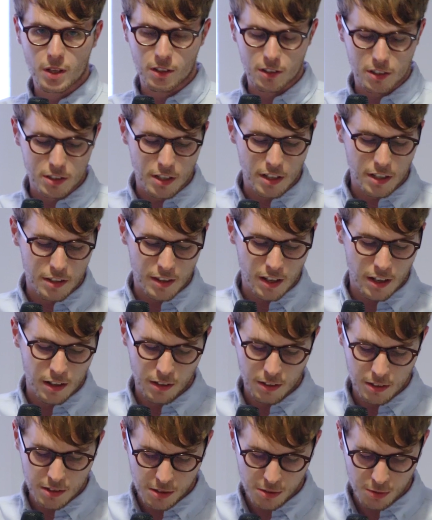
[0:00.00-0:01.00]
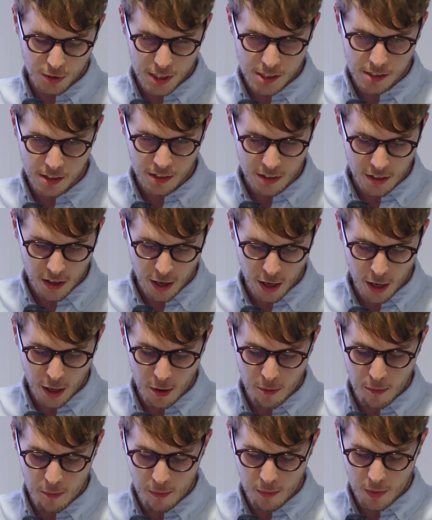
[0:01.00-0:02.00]
and I think that its recent
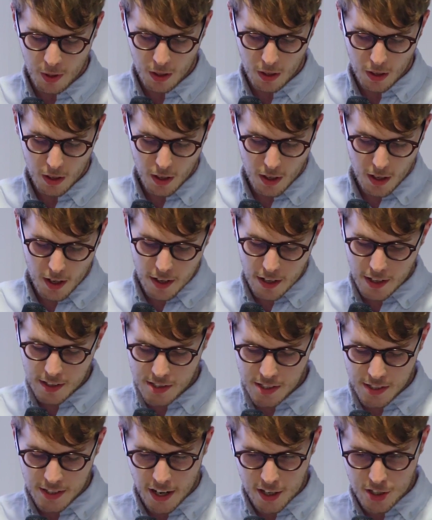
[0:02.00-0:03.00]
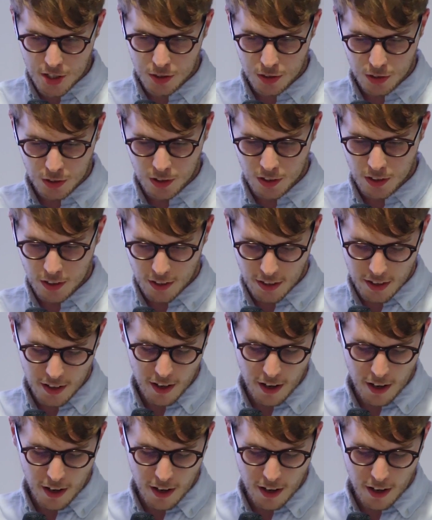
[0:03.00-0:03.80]
international